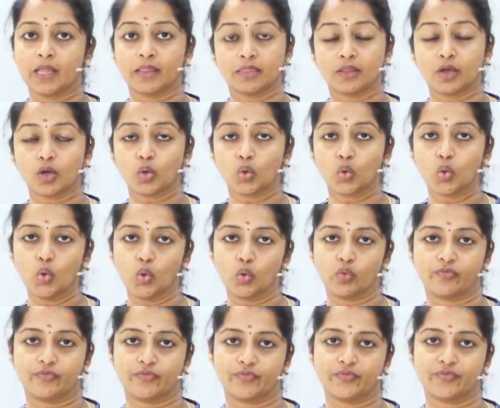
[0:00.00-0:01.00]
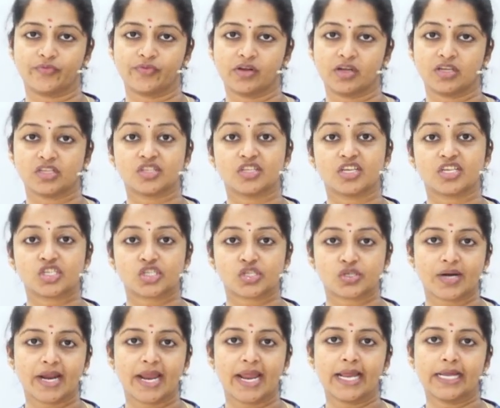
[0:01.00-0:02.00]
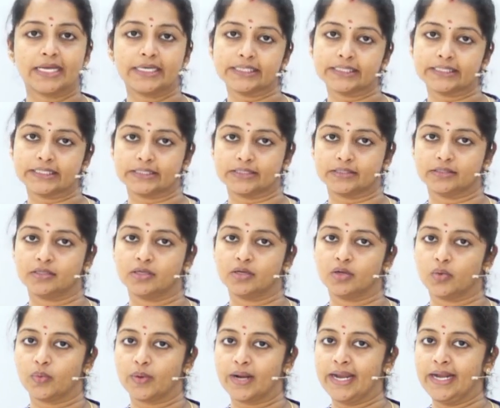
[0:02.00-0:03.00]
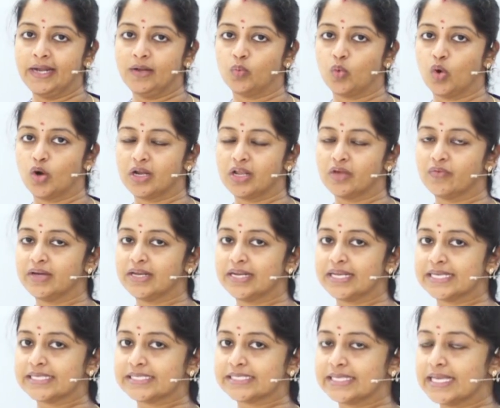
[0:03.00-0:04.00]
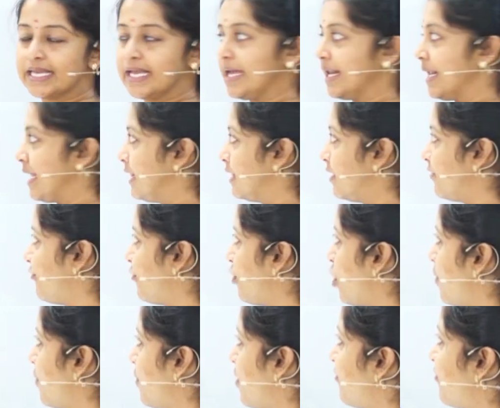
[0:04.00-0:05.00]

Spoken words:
The roof, the triangle. Right? Whatever is there in the form